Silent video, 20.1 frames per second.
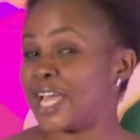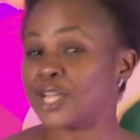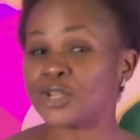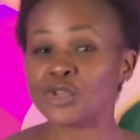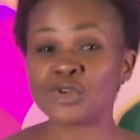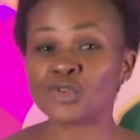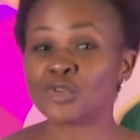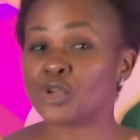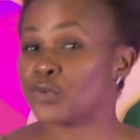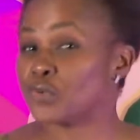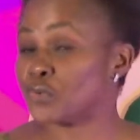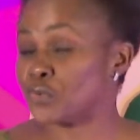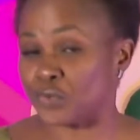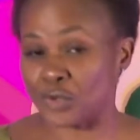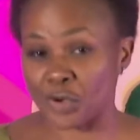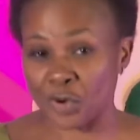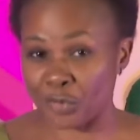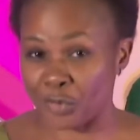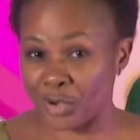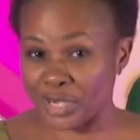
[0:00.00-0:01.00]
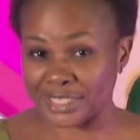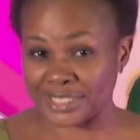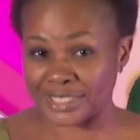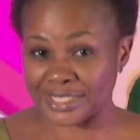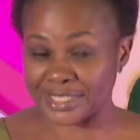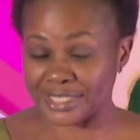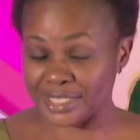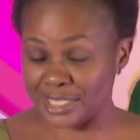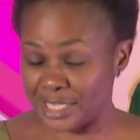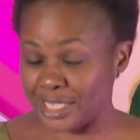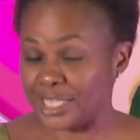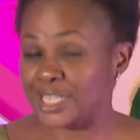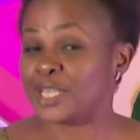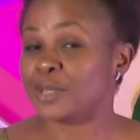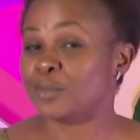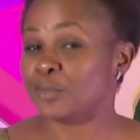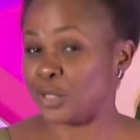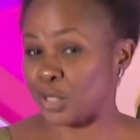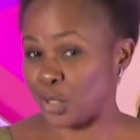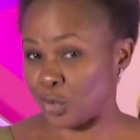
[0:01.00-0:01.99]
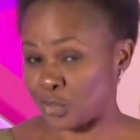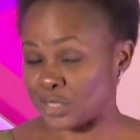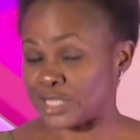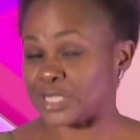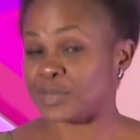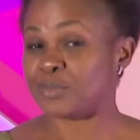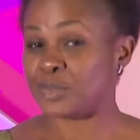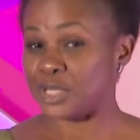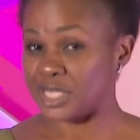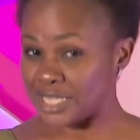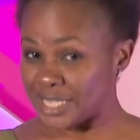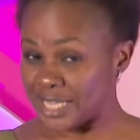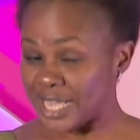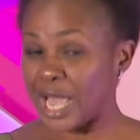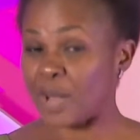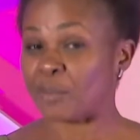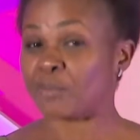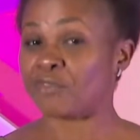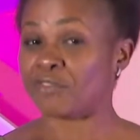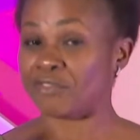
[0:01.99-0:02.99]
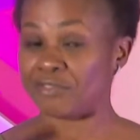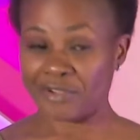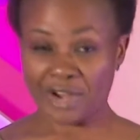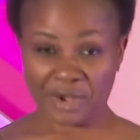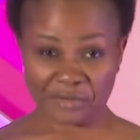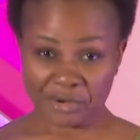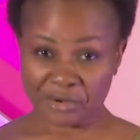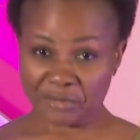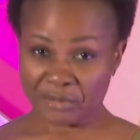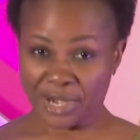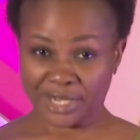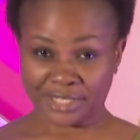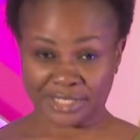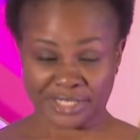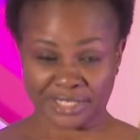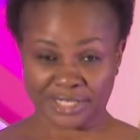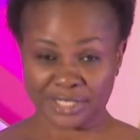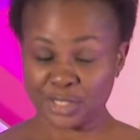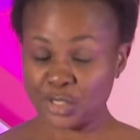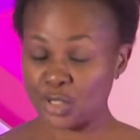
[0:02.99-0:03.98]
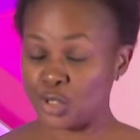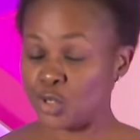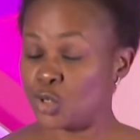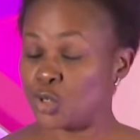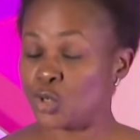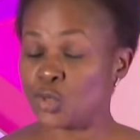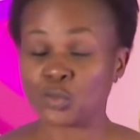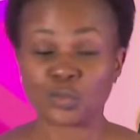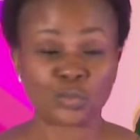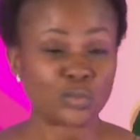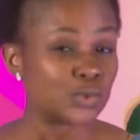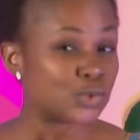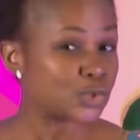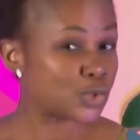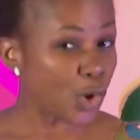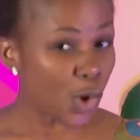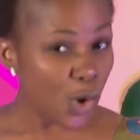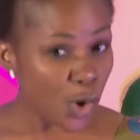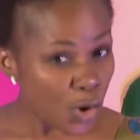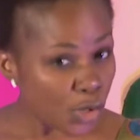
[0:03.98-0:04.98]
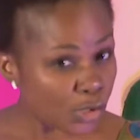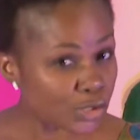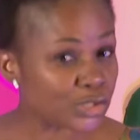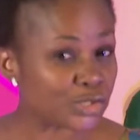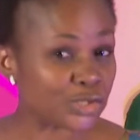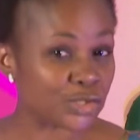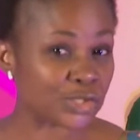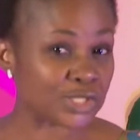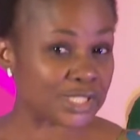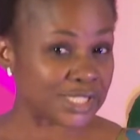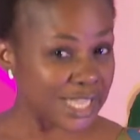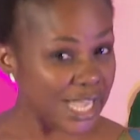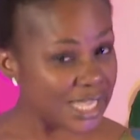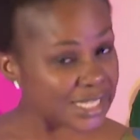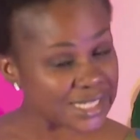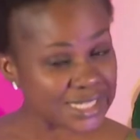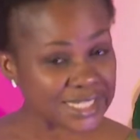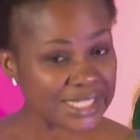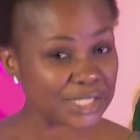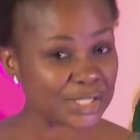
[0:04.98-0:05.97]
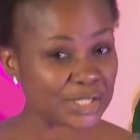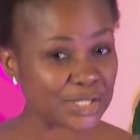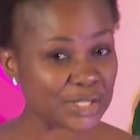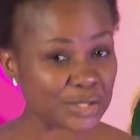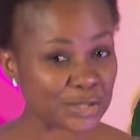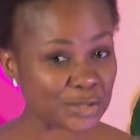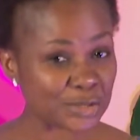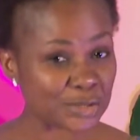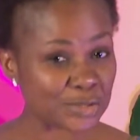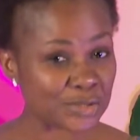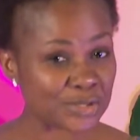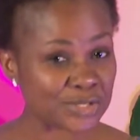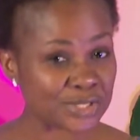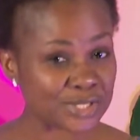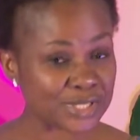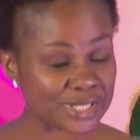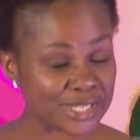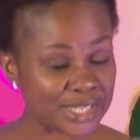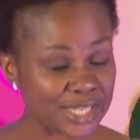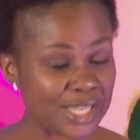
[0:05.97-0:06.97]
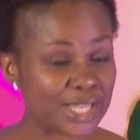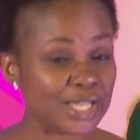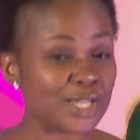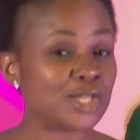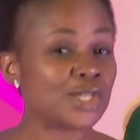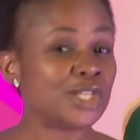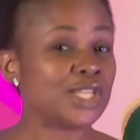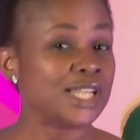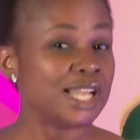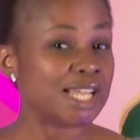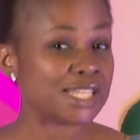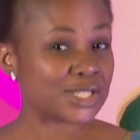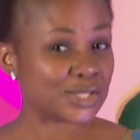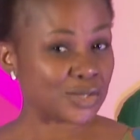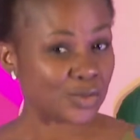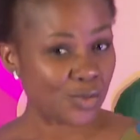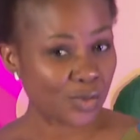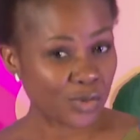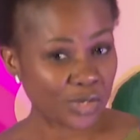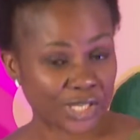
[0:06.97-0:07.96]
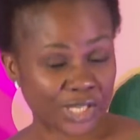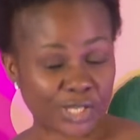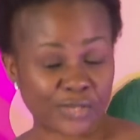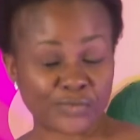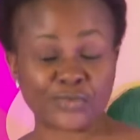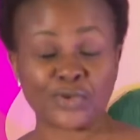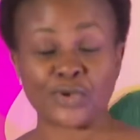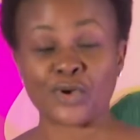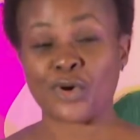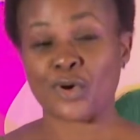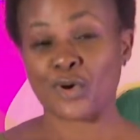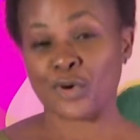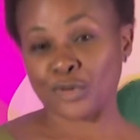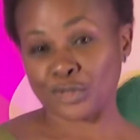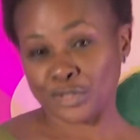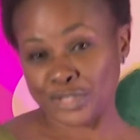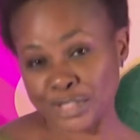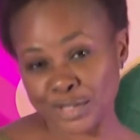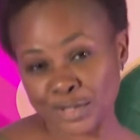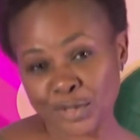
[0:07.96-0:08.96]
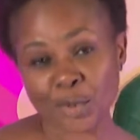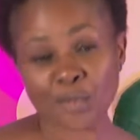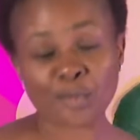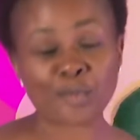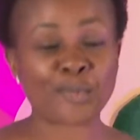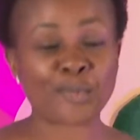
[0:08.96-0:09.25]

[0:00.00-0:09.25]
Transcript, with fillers: I don't know if you're ready, because me, I'm very ready. Put on your dancing shoes. Let's go give God some